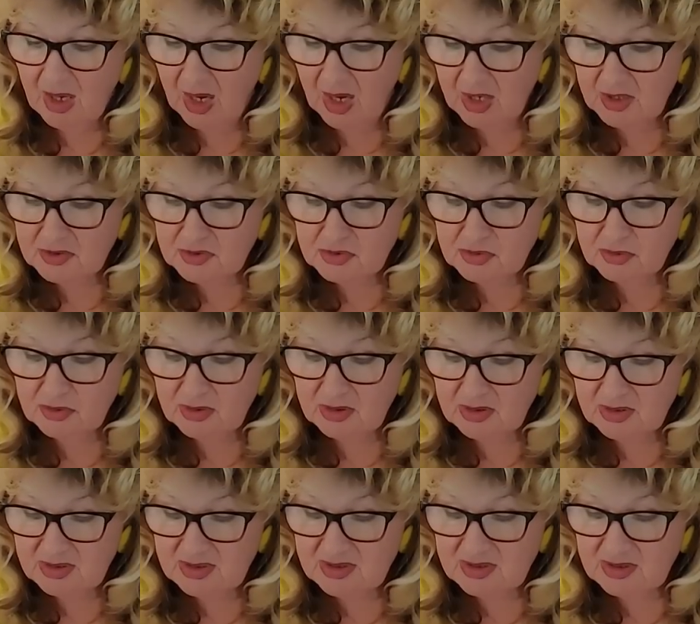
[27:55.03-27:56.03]
I chew
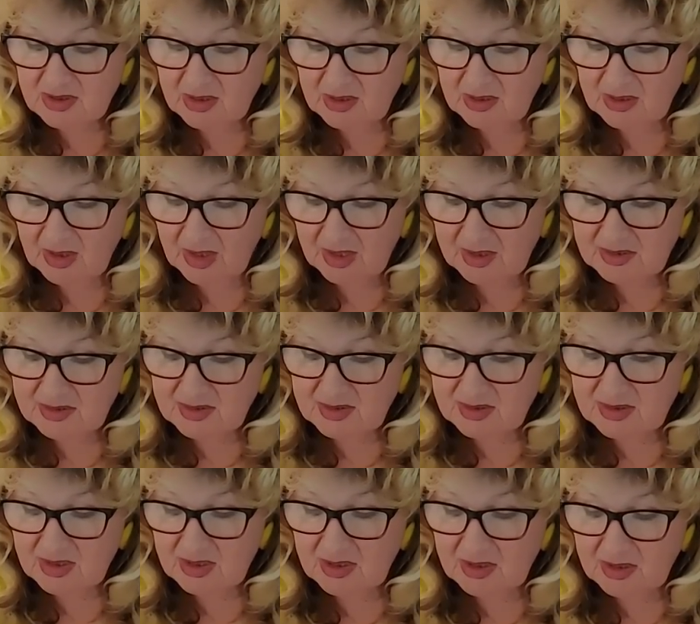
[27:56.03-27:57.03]

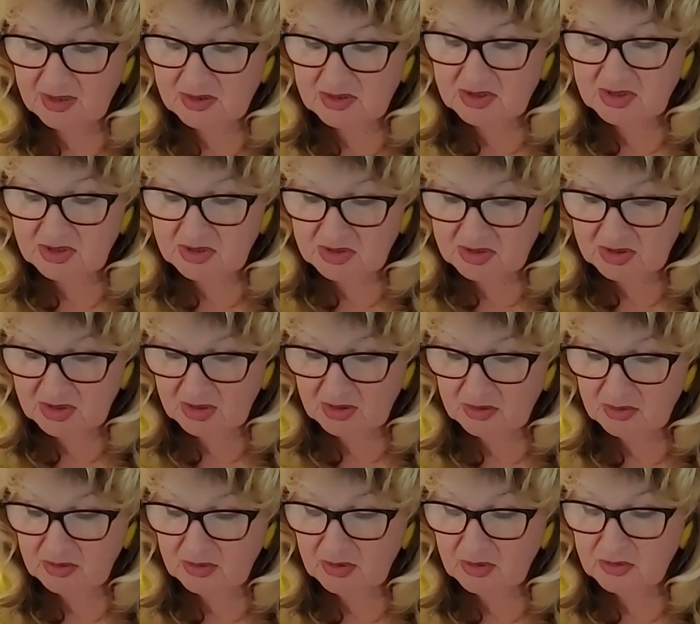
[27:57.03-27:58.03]
crystallized
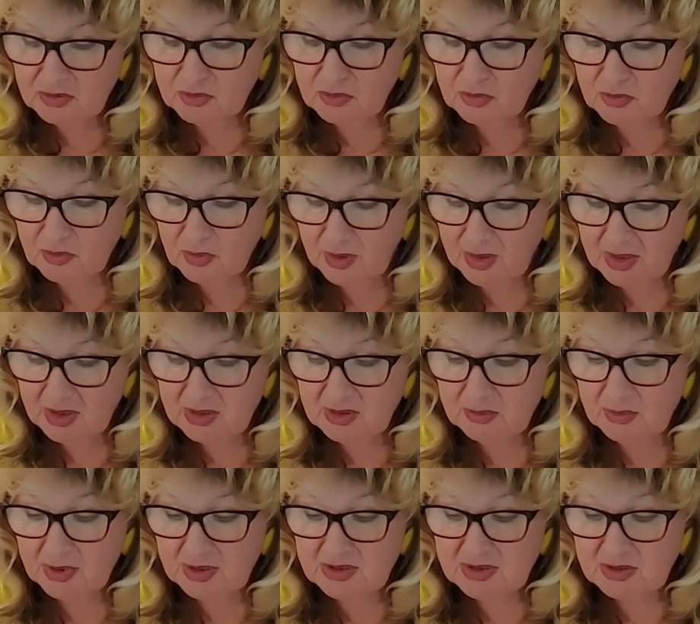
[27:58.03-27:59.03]
ginger to quiet
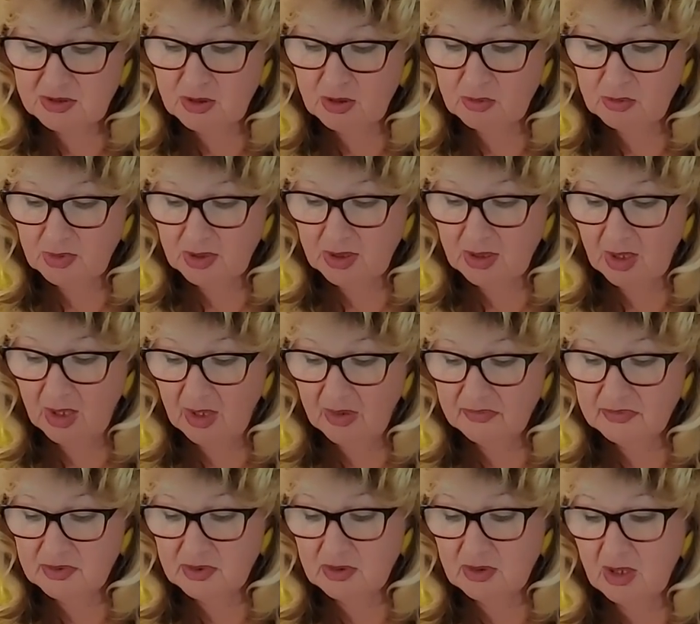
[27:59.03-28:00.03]
my stomach after